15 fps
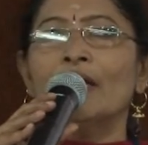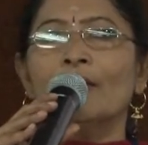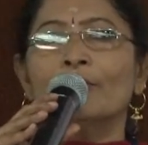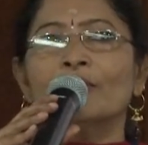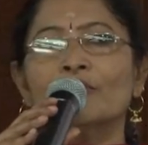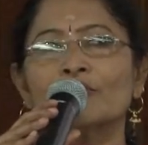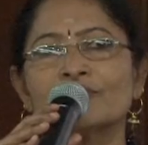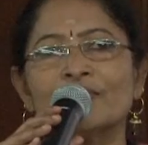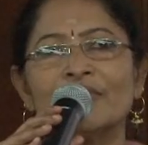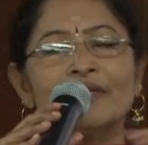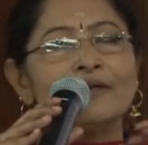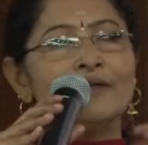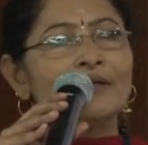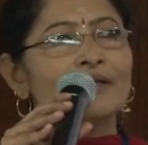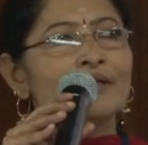because we
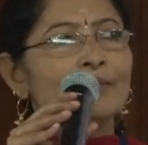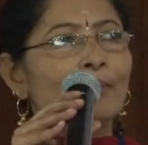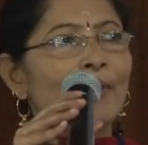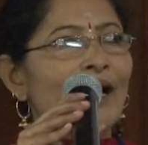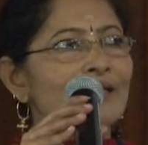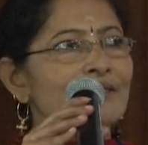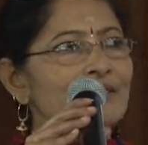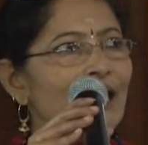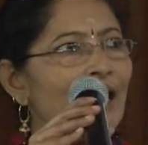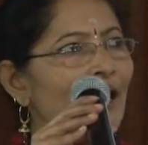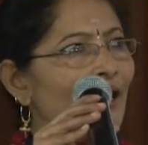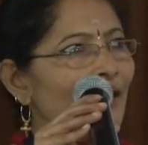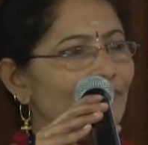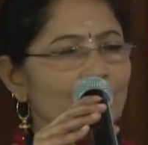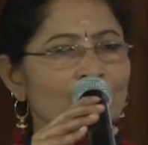did it in parts,
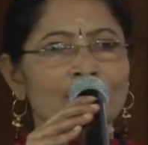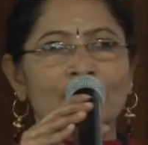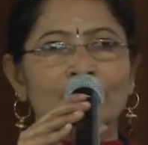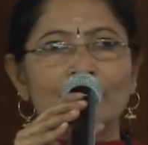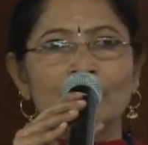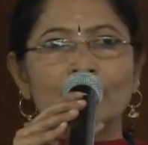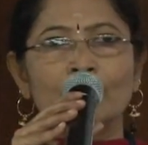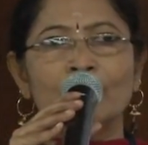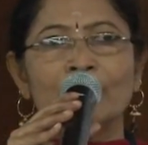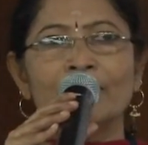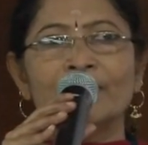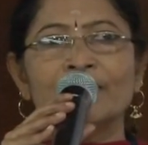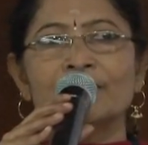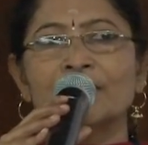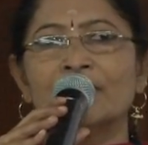A for the lower
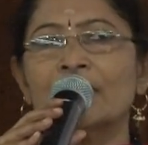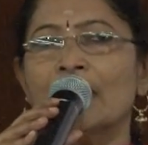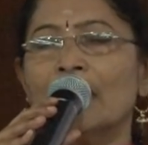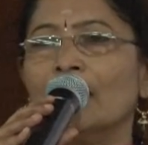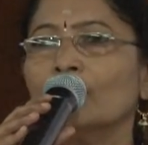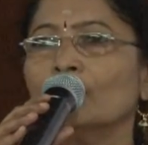region,